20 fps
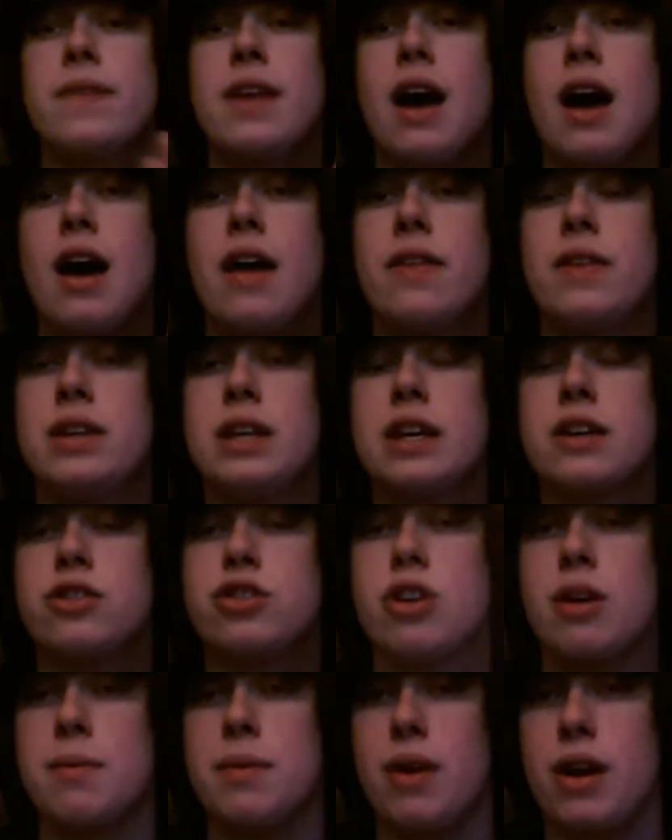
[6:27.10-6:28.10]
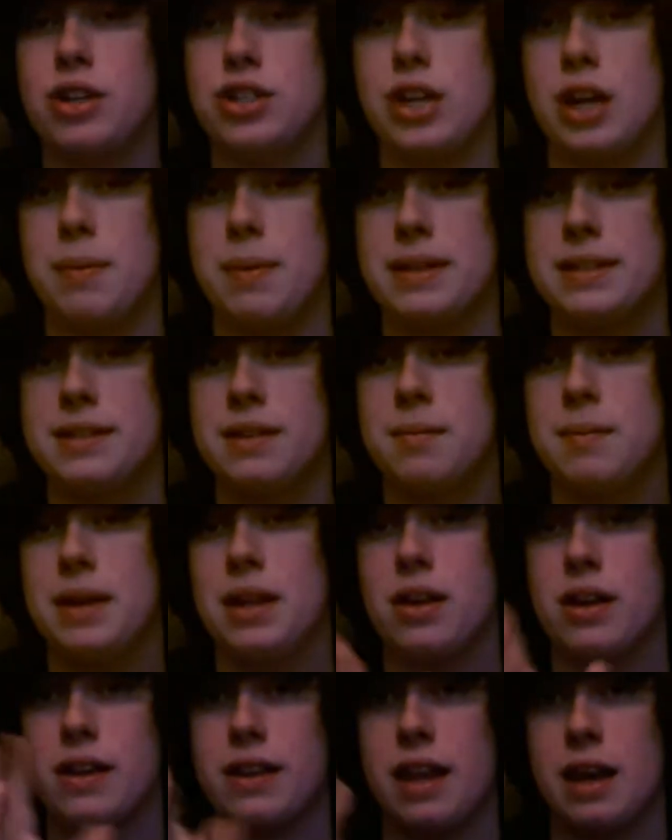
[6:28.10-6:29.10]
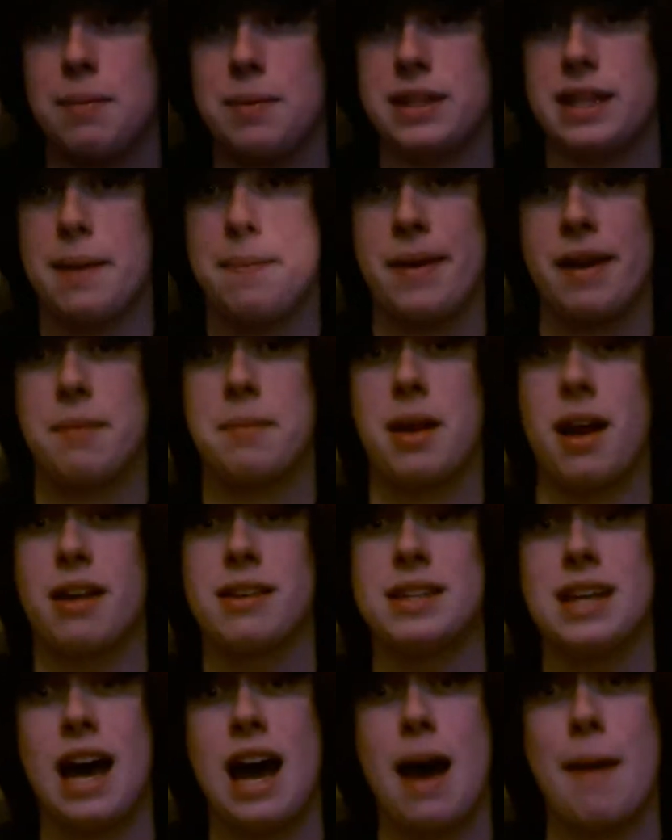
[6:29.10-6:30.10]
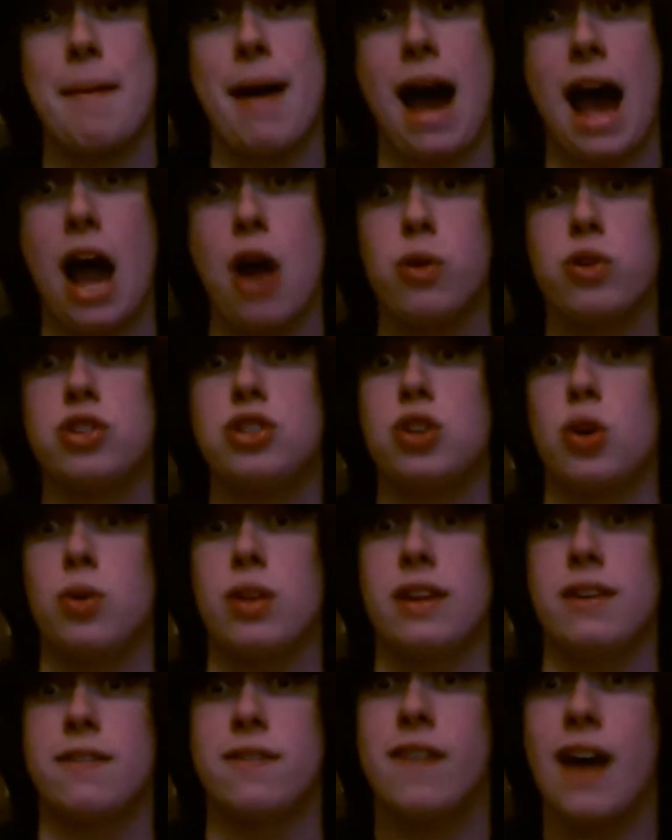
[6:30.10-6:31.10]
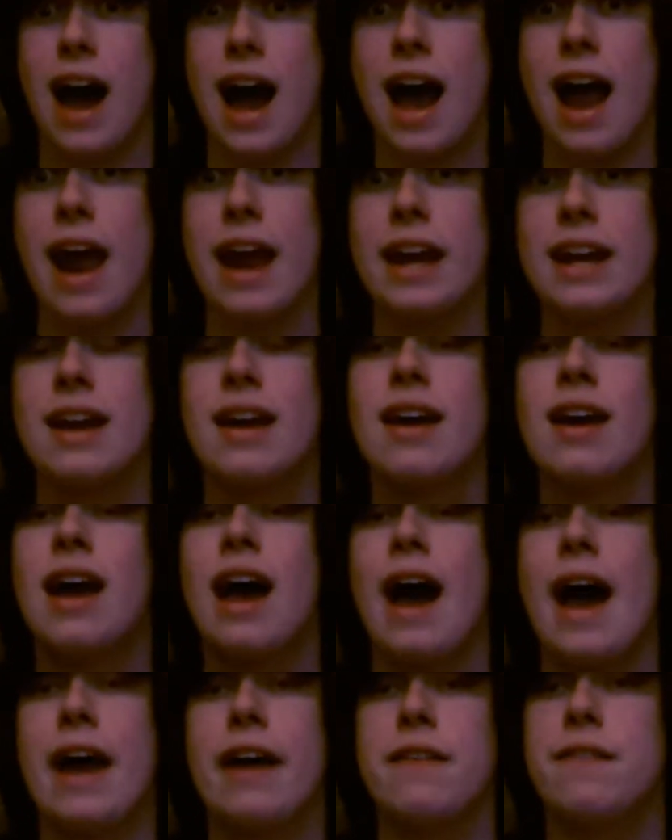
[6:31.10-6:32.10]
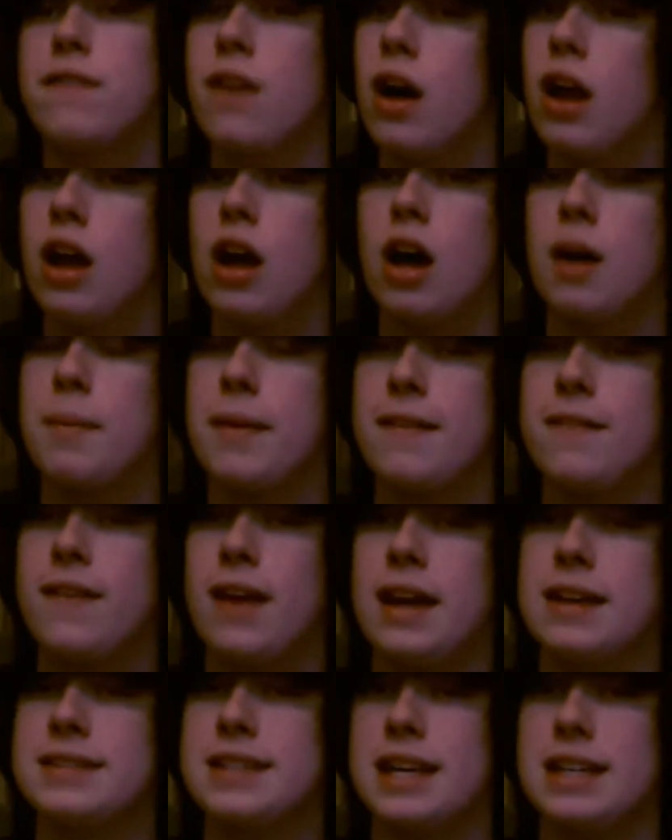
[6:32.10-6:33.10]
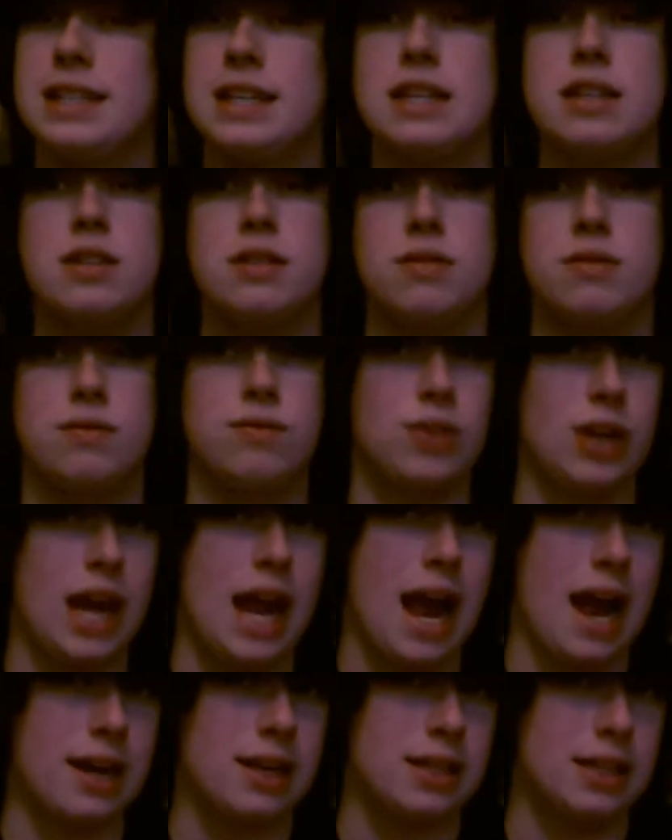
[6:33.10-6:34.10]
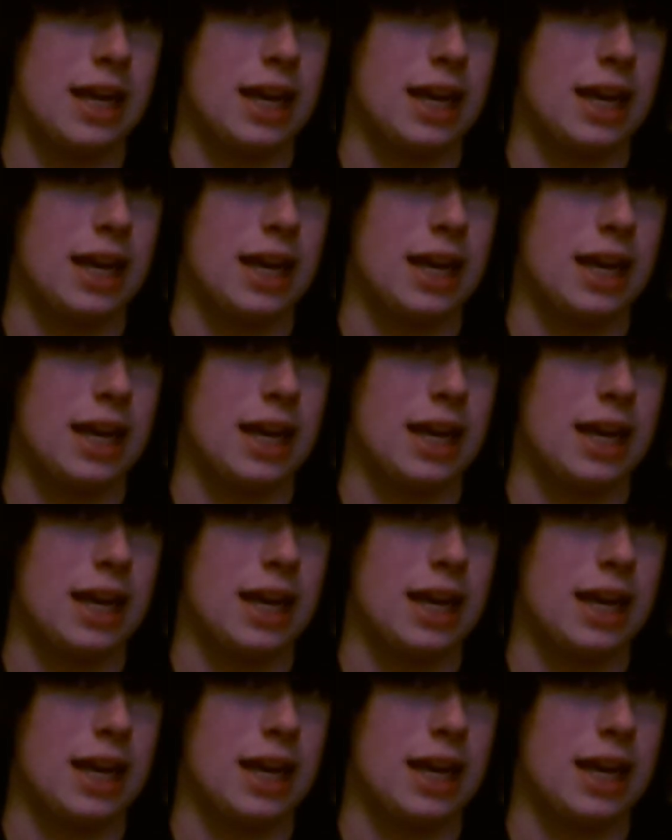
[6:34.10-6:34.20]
The NYX Jumbo Eyeshadow Pencil Milk, and then I put that pigment on top. I was totally fine. I had fell out on my face. I didn't react